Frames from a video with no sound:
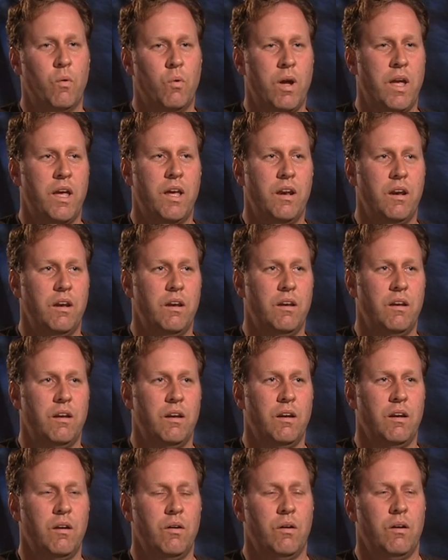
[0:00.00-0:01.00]
And
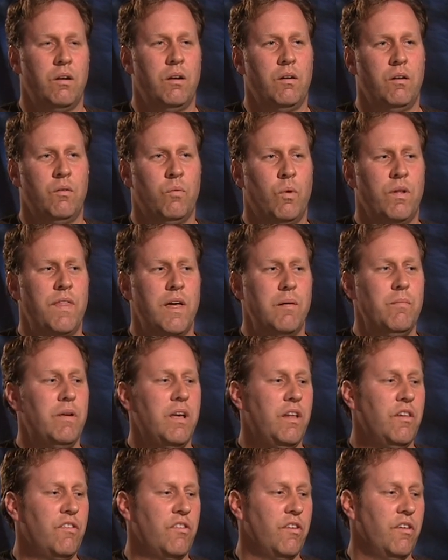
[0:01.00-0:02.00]
what that
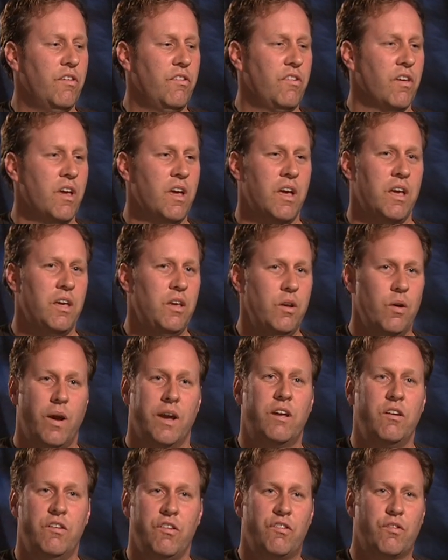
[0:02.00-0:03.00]
means is, you know, I
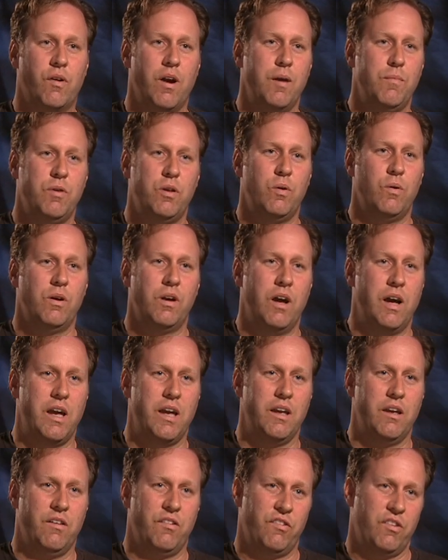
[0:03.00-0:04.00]
could describe you and
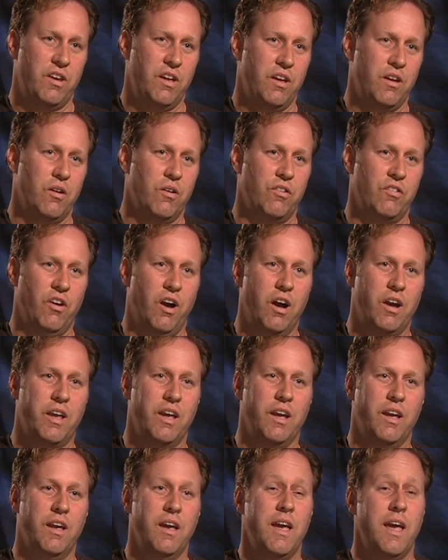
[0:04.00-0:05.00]
I sitting here
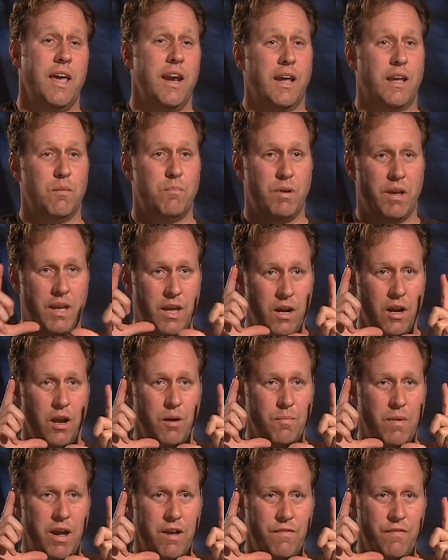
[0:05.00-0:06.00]
talking, and I could begin
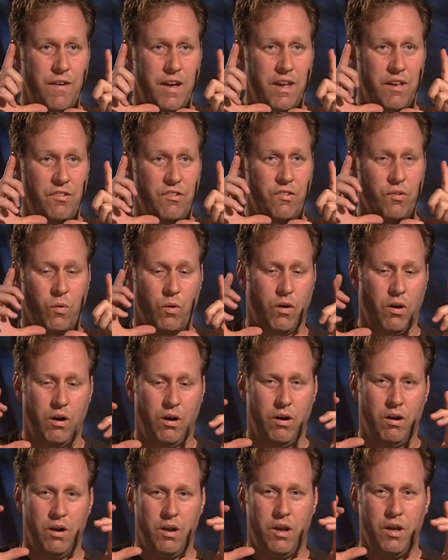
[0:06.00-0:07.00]
on my face,
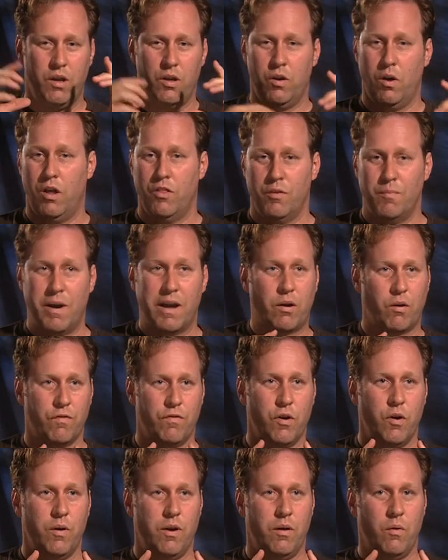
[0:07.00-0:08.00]
or you know, on the
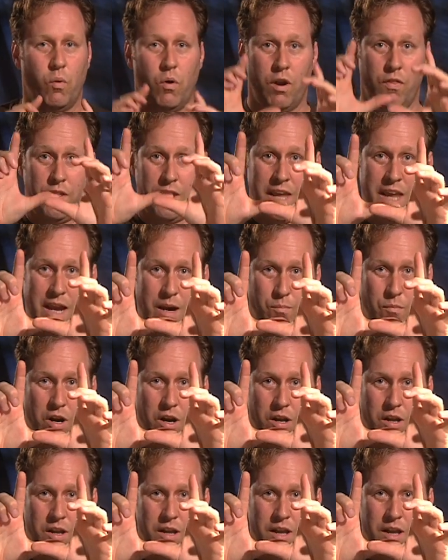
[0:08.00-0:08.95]
microphone, and or on the camera,